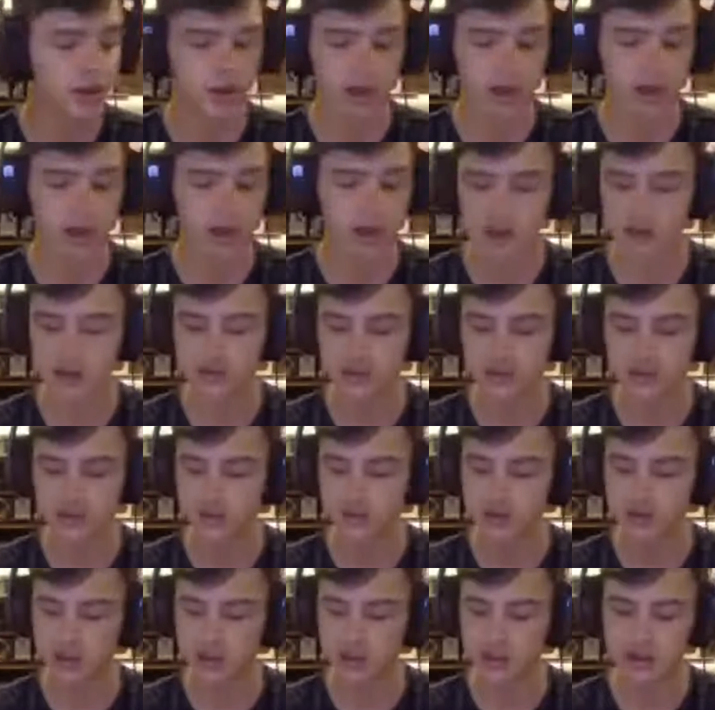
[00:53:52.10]
God has
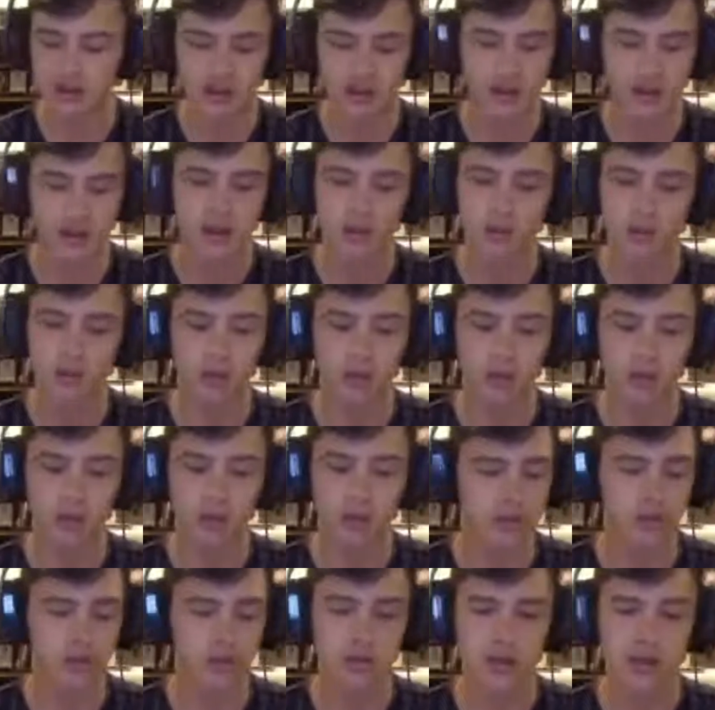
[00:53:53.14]
gifted
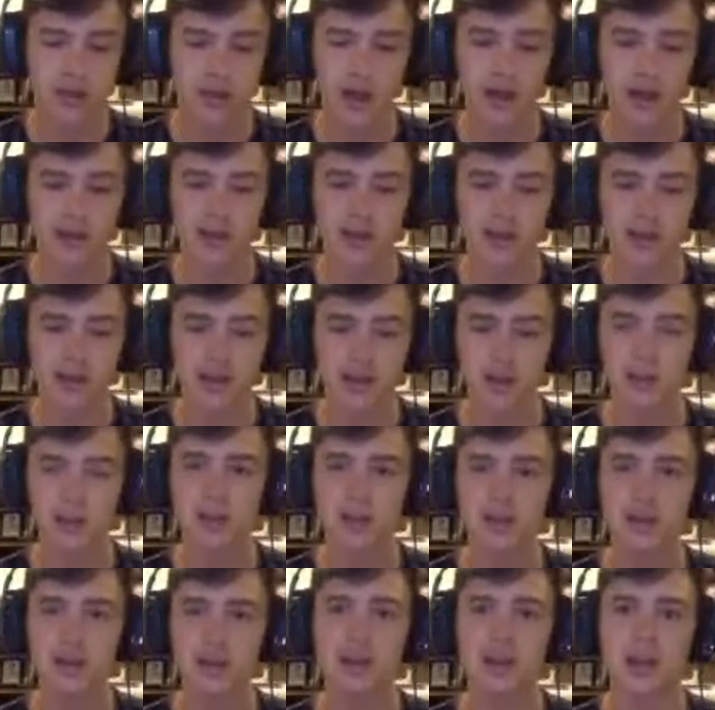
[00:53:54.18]
both Luke and I that
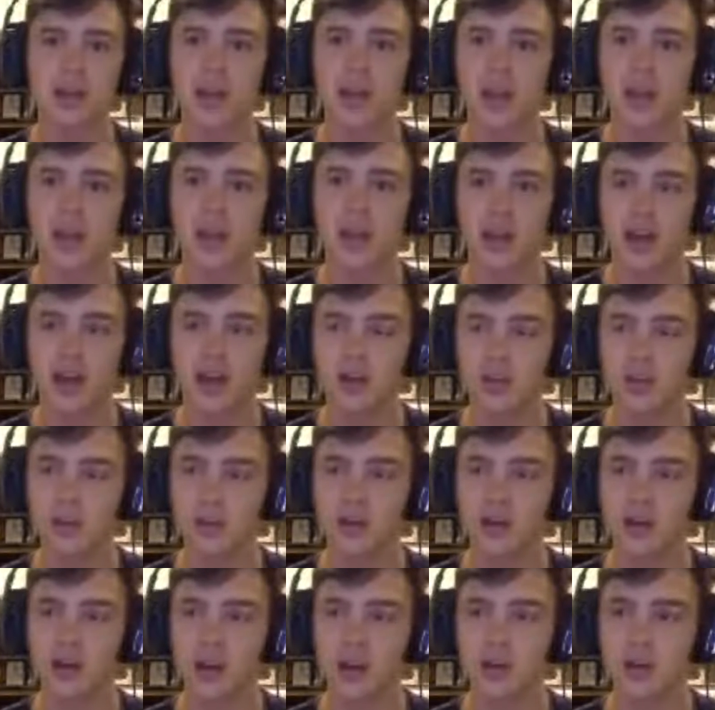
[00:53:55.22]
ability, and
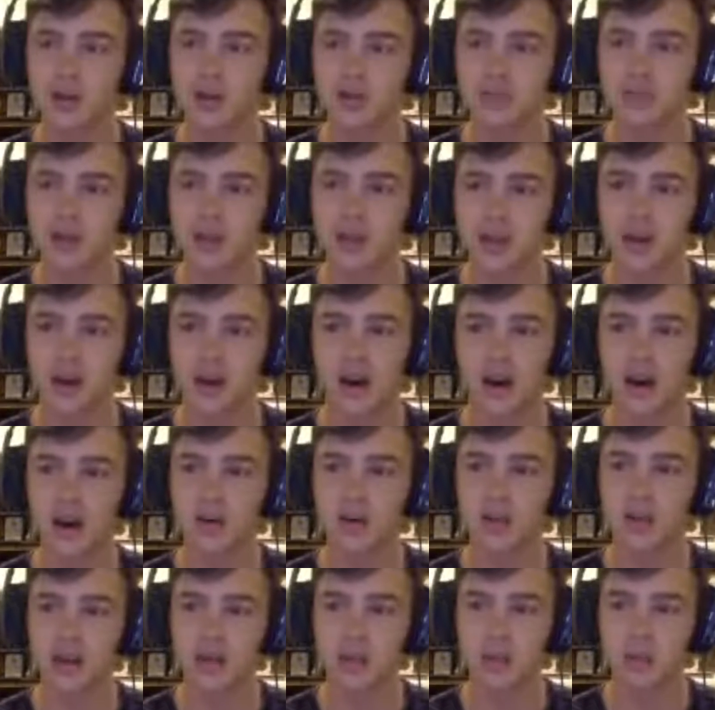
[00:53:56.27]
we're able to stay
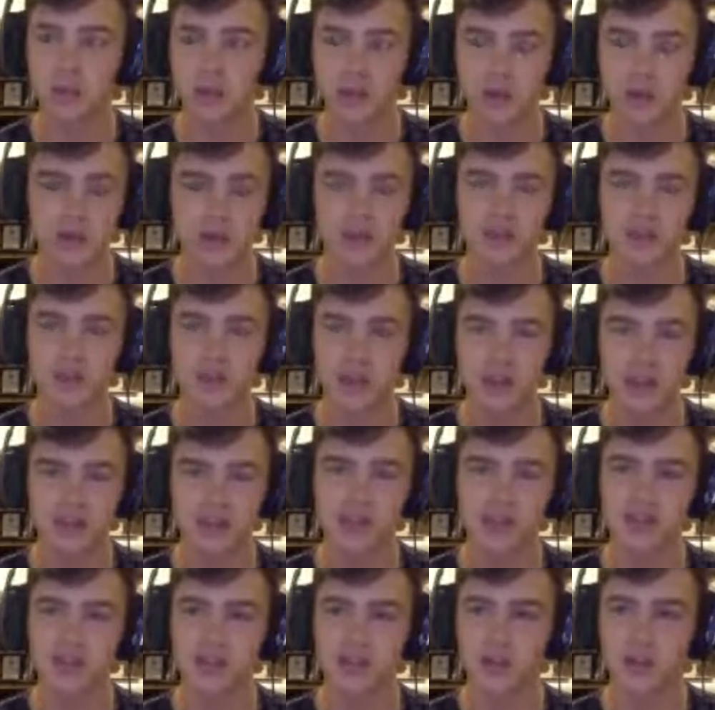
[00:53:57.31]
calm in pretty much
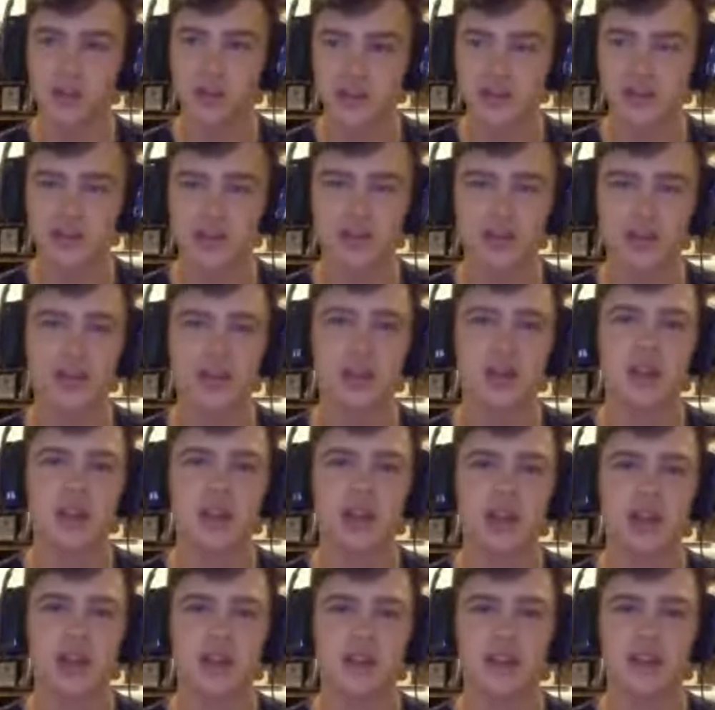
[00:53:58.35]
any situation.
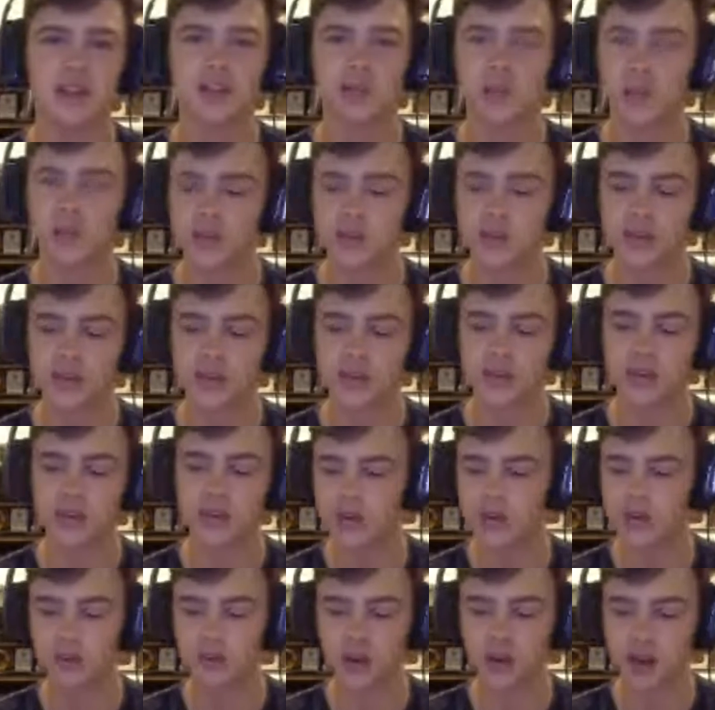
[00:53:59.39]
And that's sort of the reason
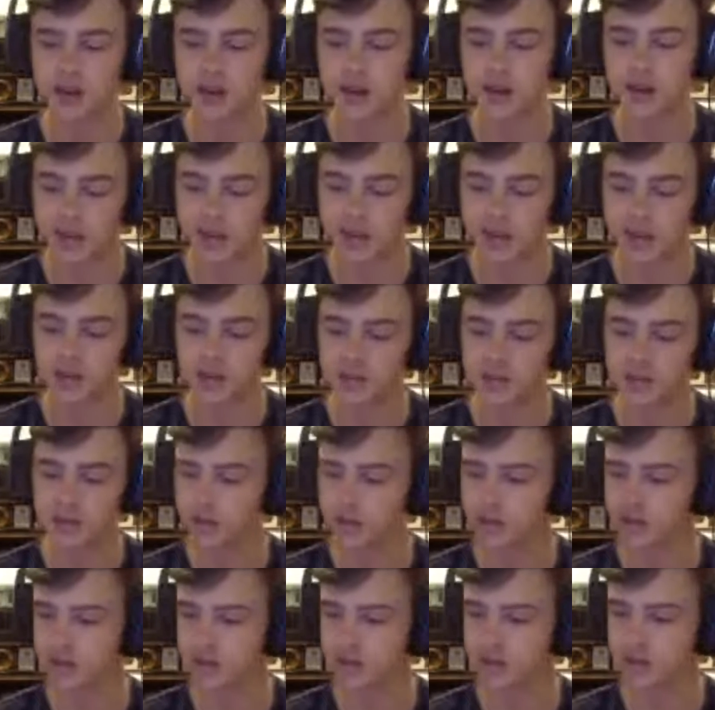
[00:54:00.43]
why we've ran together
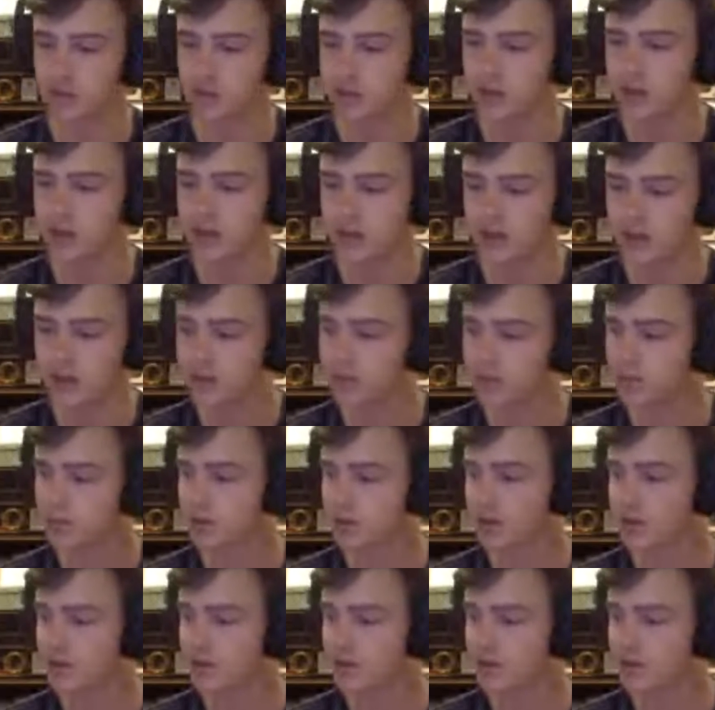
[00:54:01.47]
for so many years,